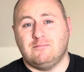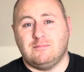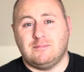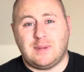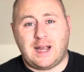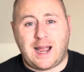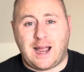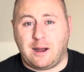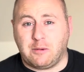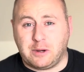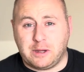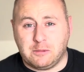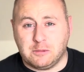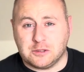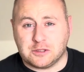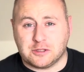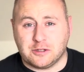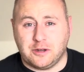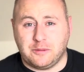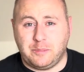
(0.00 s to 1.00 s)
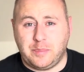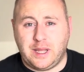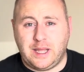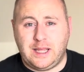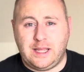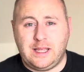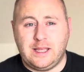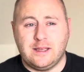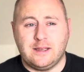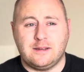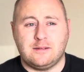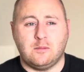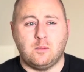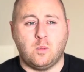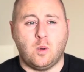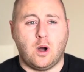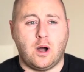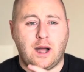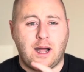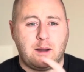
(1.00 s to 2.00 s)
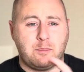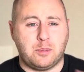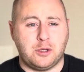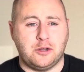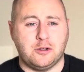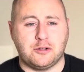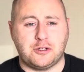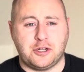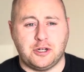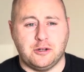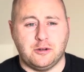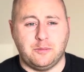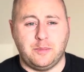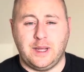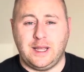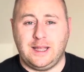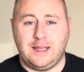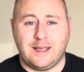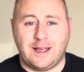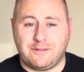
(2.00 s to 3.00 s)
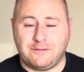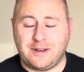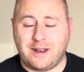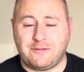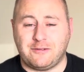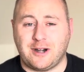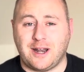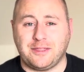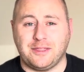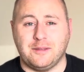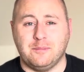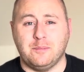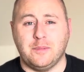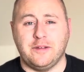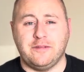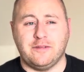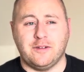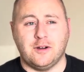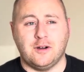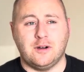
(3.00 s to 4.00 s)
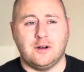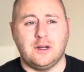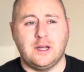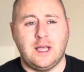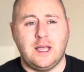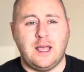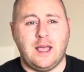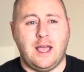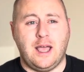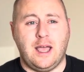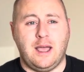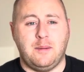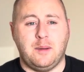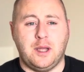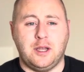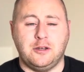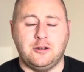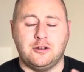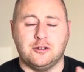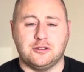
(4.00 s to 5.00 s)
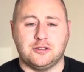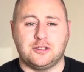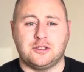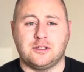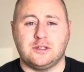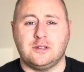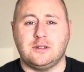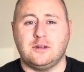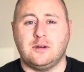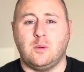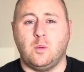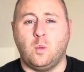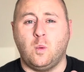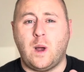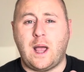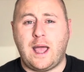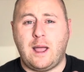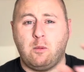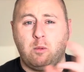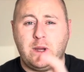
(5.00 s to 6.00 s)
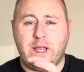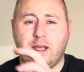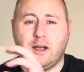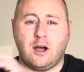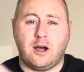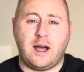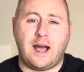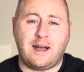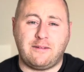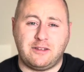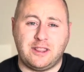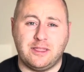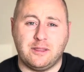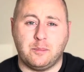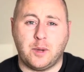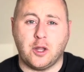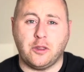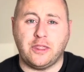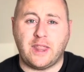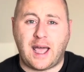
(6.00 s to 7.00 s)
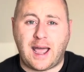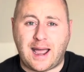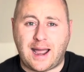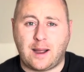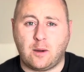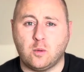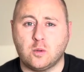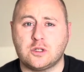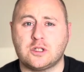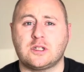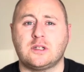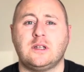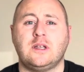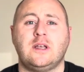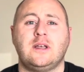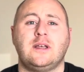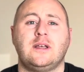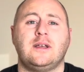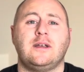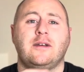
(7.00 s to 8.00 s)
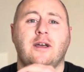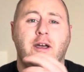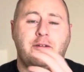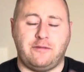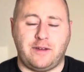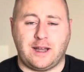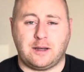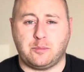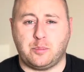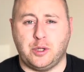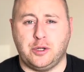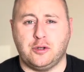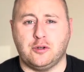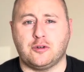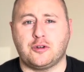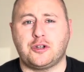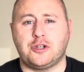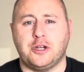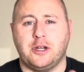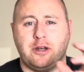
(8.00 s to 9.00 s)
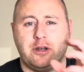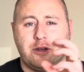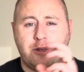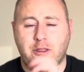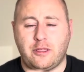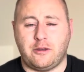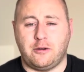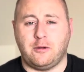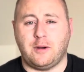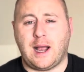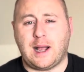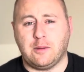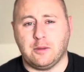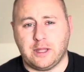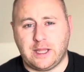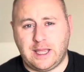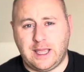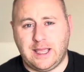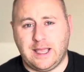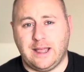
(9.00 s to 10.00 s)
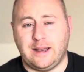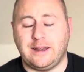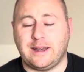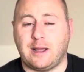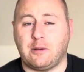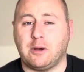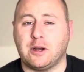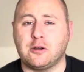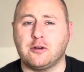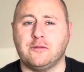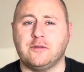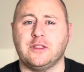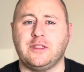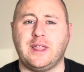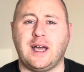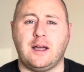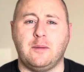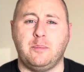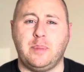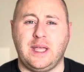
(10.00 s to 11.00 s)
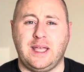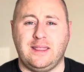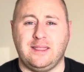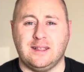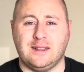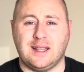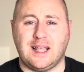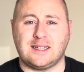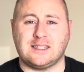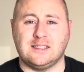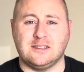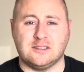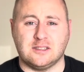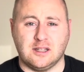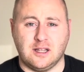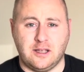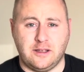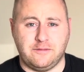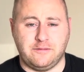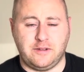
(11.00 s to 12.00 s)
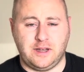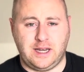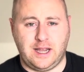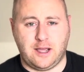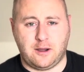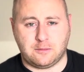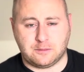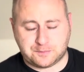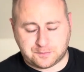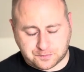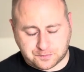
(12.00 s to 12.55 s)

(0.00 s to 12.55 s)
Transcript: how it was going to be, what our production will be. I've never had them before, and does where we are having them on the house affect production throughout the year? Now, I covered that a bit in the lessons learned video.